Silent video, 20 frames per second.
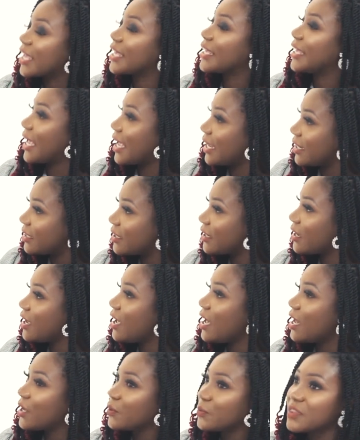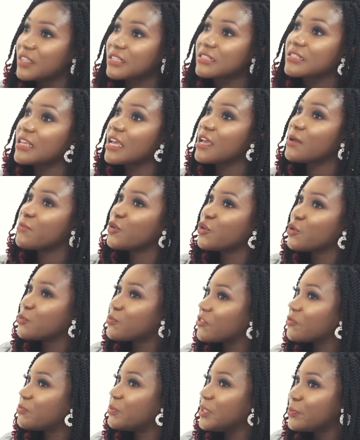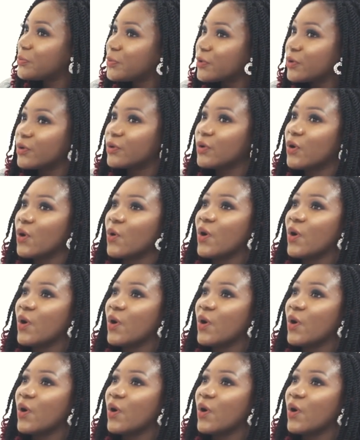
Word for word: again and with the same group of people,